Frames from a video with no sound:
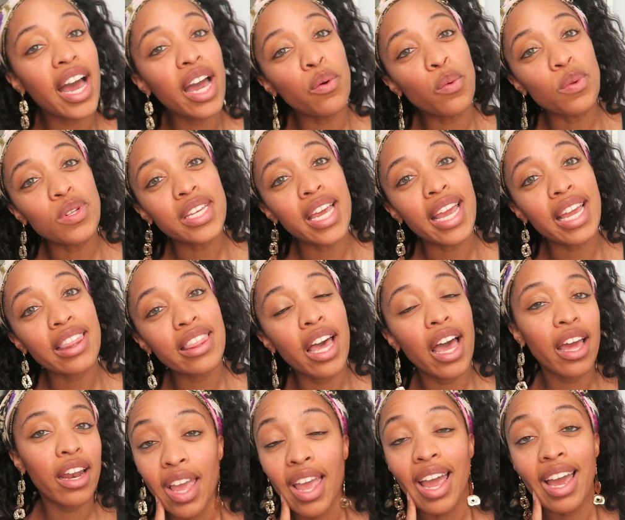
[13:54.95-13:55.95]
I will take
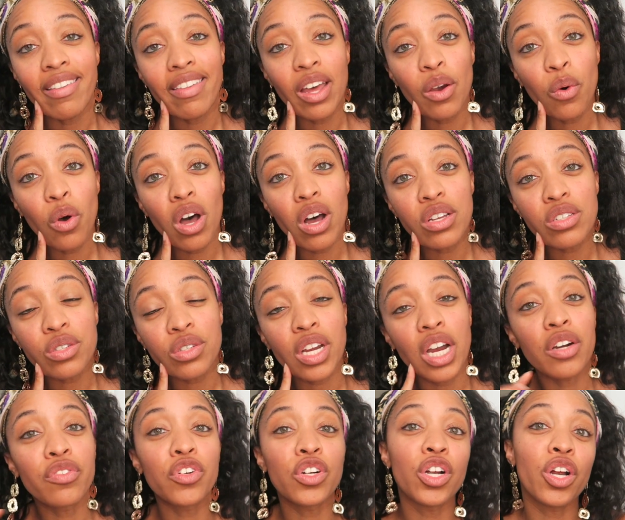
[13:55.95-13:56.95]
that and that will also
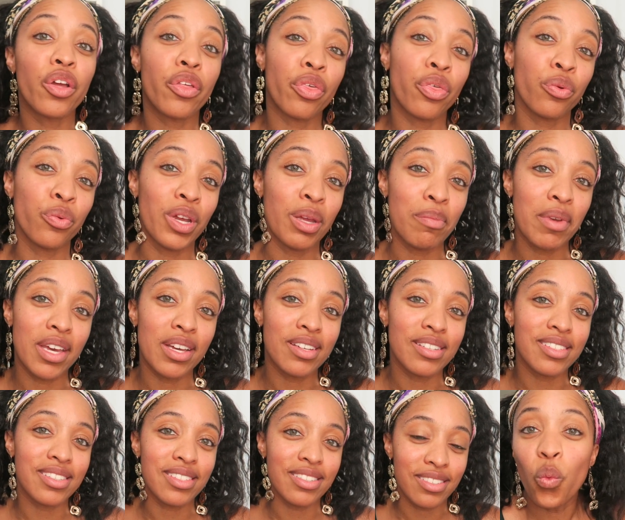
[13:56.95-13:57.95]
cover three
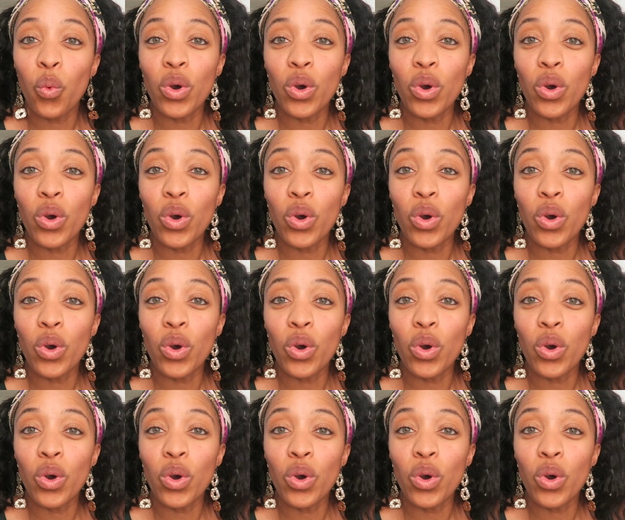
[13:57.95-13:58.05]
meals.